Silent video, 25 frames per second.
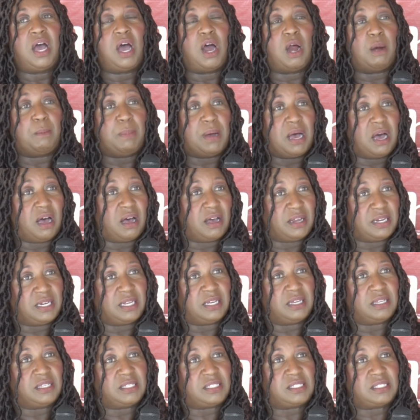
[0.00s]
our
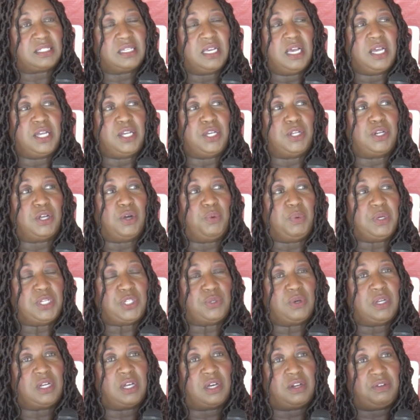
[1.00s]
partners. We
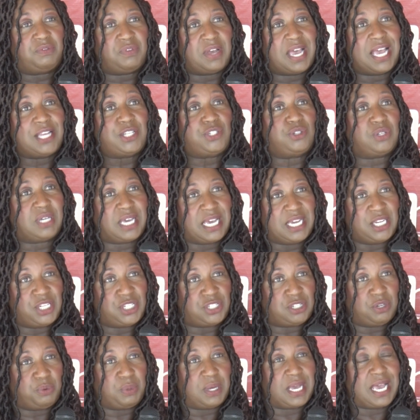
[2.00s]
do a lot of
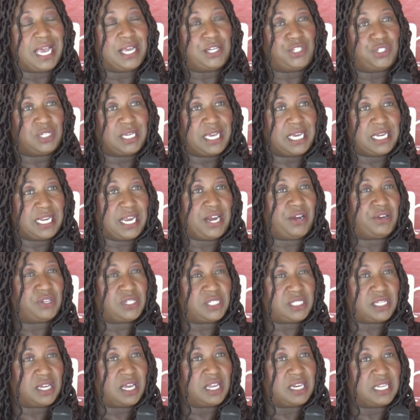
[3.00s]
education. We educate
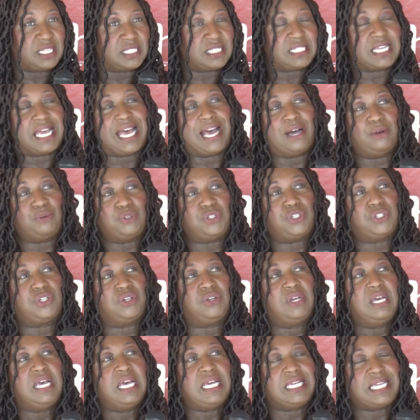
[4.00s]
hairstylists how
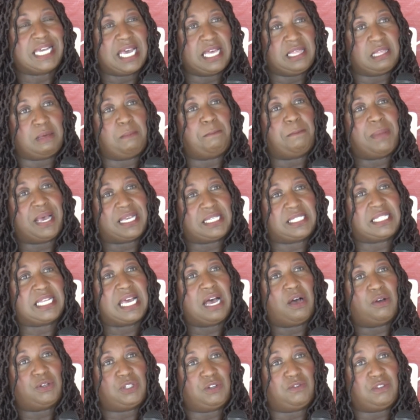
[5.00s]
to get the best
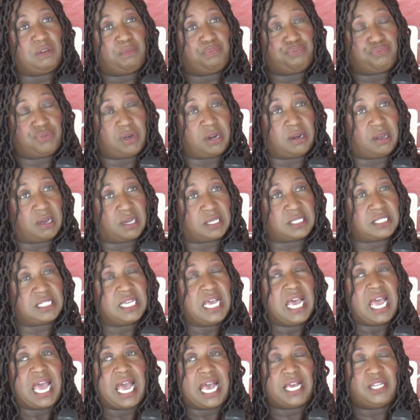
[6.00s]
out of the products
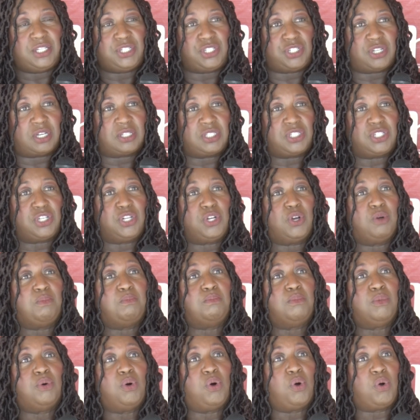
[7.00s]
and just to
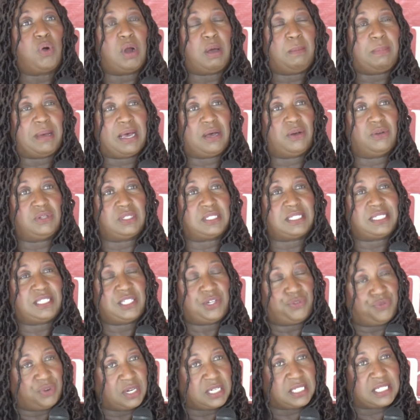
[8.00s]
know more about
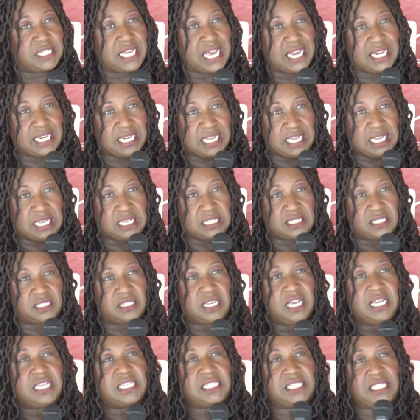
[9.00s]
different
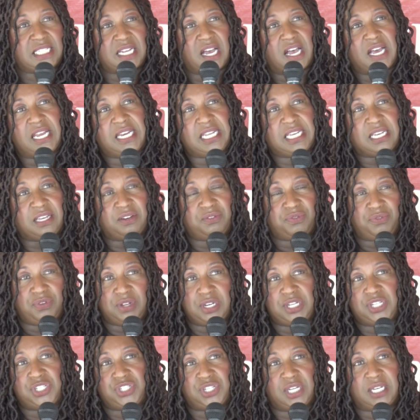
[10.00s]
techniques, styling and
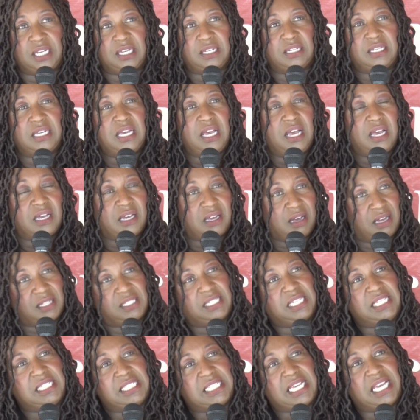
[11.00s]
finishing and
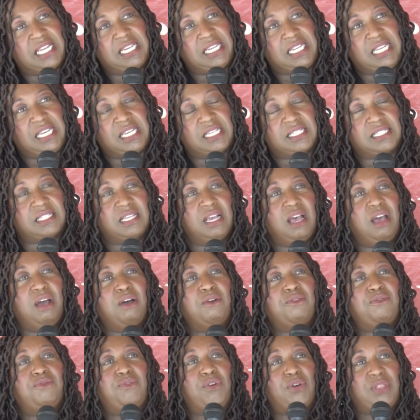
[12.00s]
cutting techniques
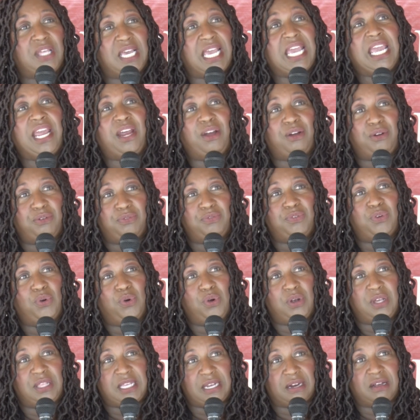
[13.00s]
for the hair
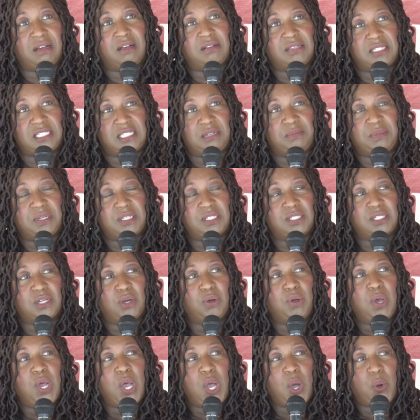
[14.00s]
for their customers.
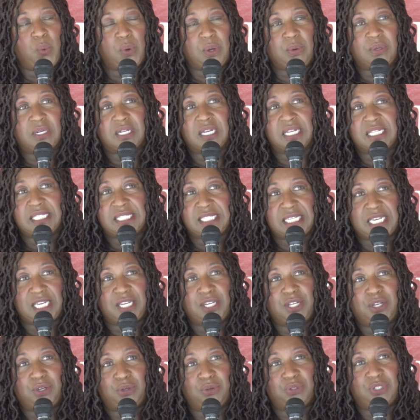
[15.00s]
So we will
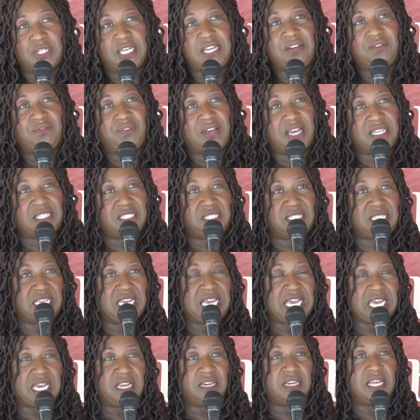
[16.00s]
continue to invest
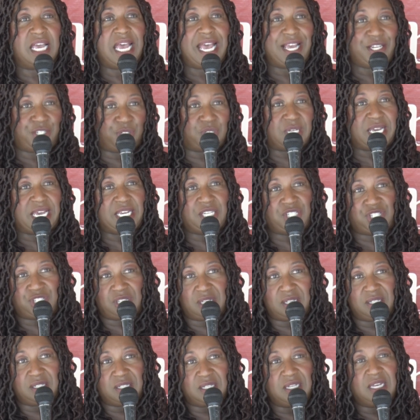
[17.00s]
in
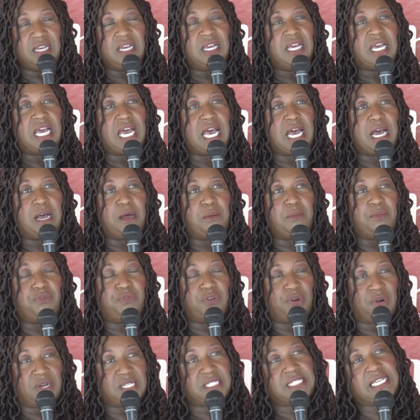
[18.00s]
education
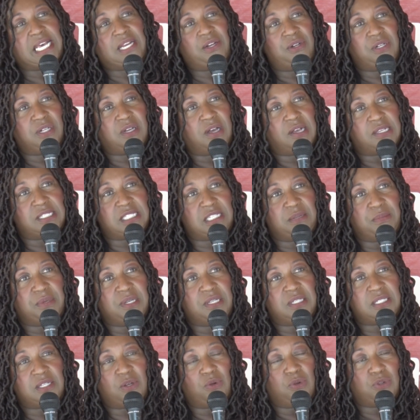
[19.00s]
for our salon
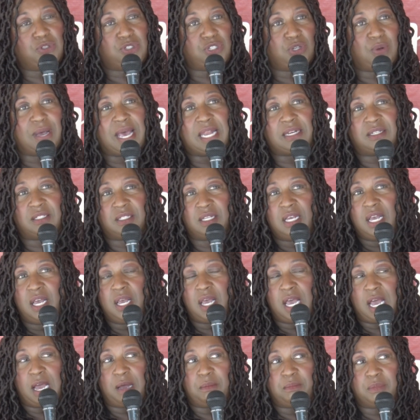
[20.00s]
customers, also at
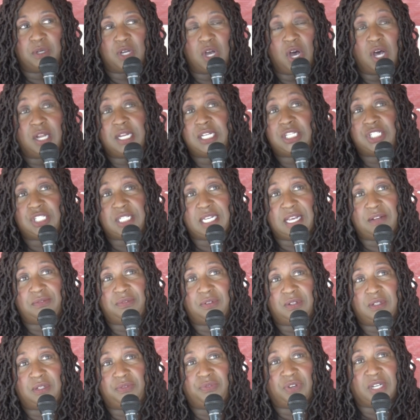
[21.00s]
college
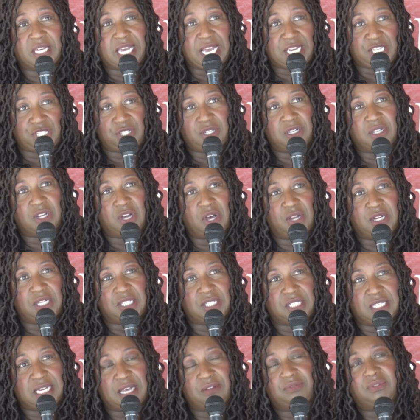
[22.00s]
level, vocational
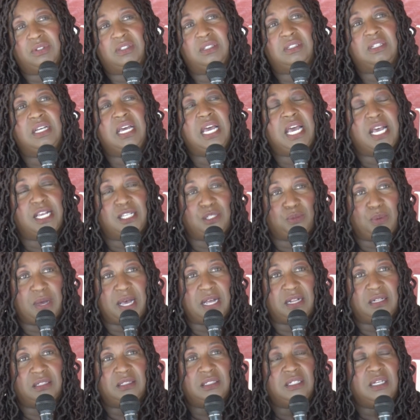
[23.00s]
college level as
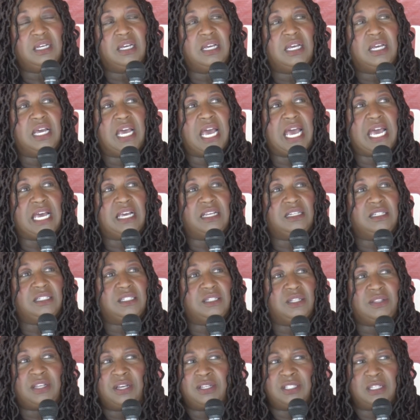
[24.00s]
well. And
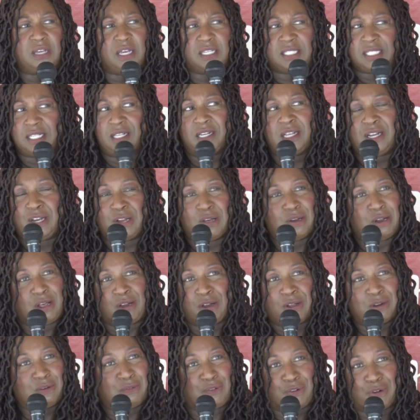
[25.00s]
there's still a
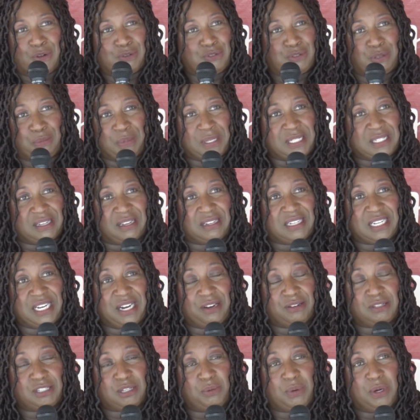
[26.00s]
lot of growth to be done
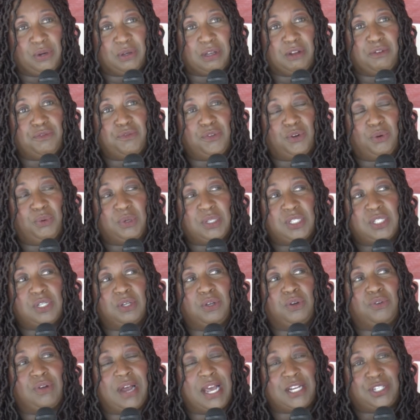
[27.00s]
here. So we're looking forward to
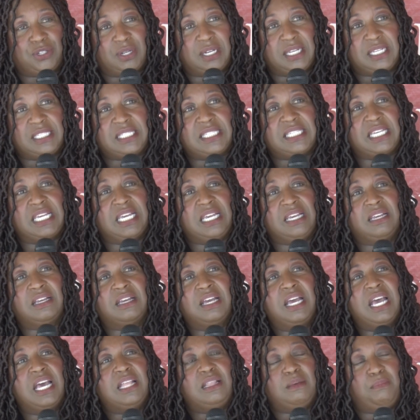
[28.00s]
gradually seeing
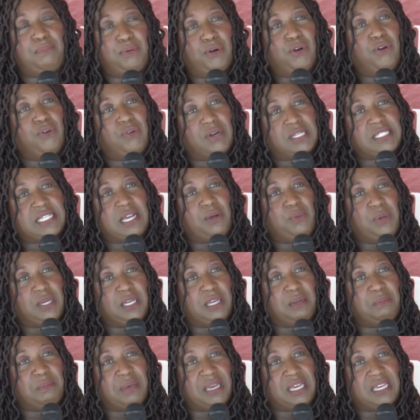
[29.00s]
the progress that we
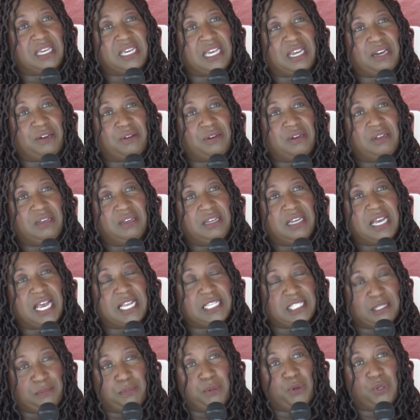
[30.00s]
can make here
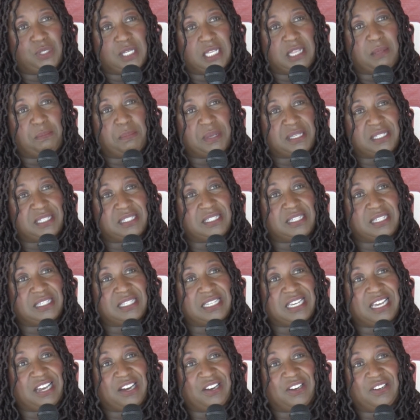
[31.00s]
and supporting the businesses
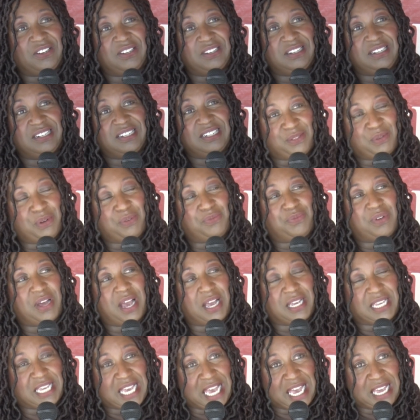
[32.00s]
here. So
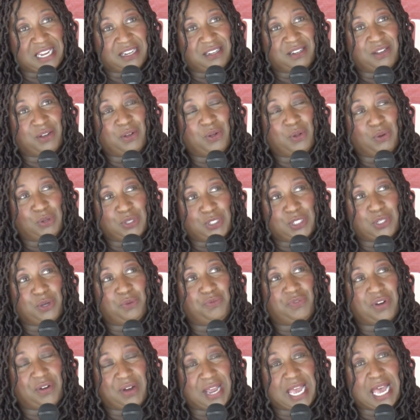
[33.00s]
we're again
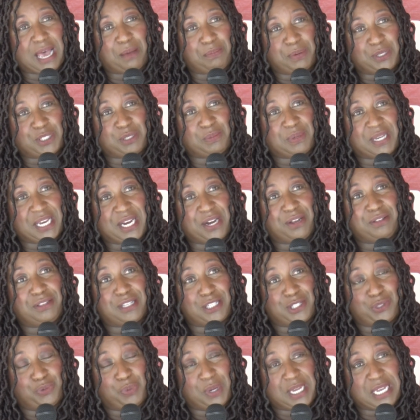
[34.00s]
also very happy to be here
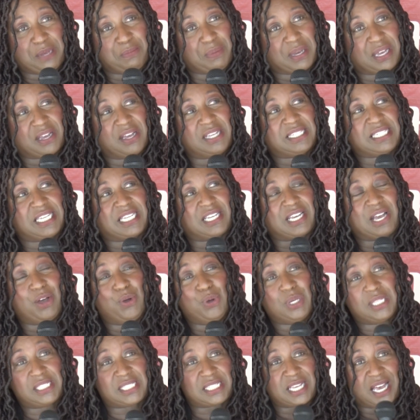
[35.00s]
this week because it
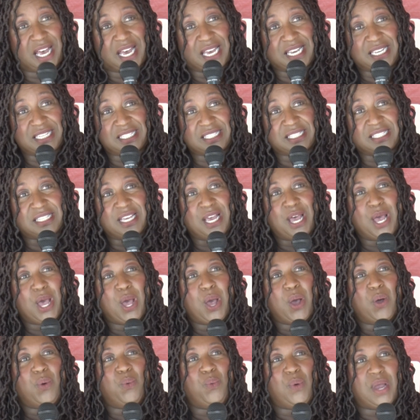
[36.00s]
coincides
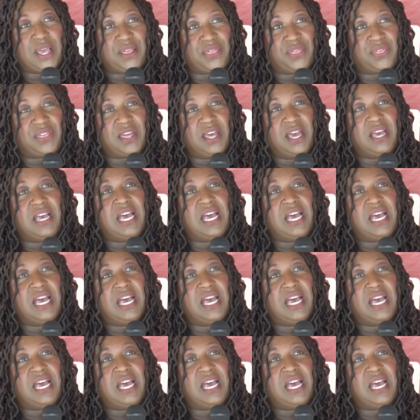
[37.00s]
with